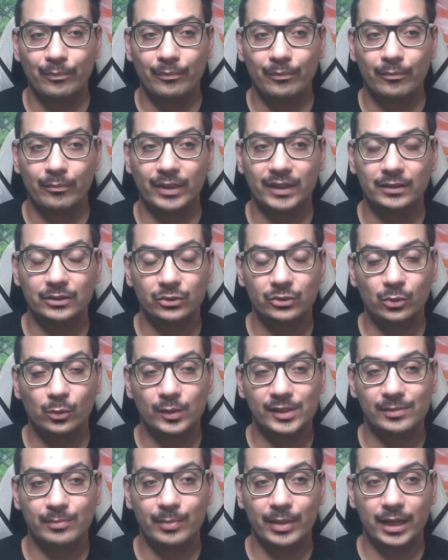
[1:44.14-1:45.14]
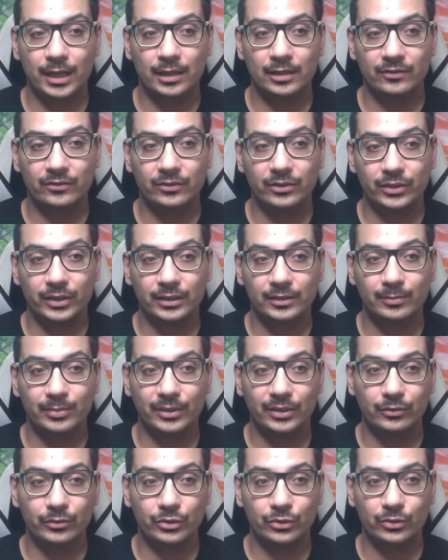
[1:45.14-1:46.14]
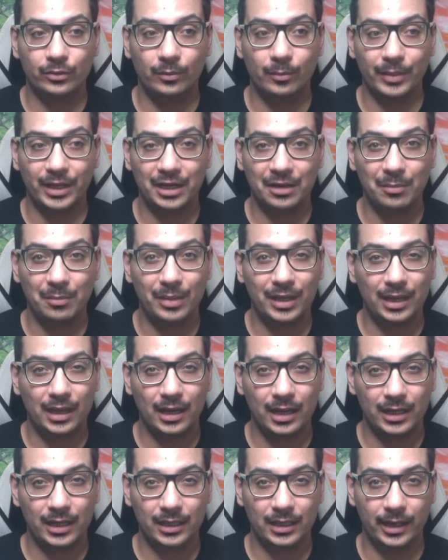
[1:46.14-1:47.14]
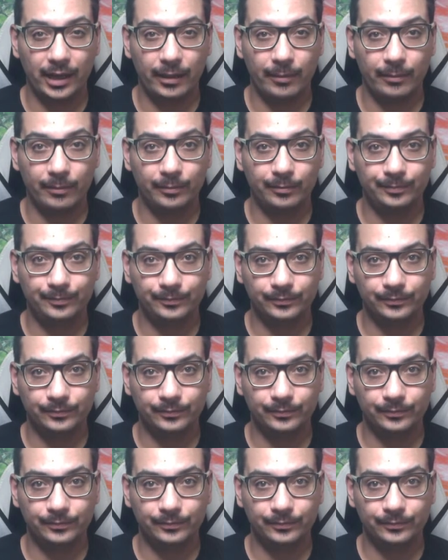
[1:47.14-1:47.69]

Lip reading: but there's always been a very spiritual meaning behind them.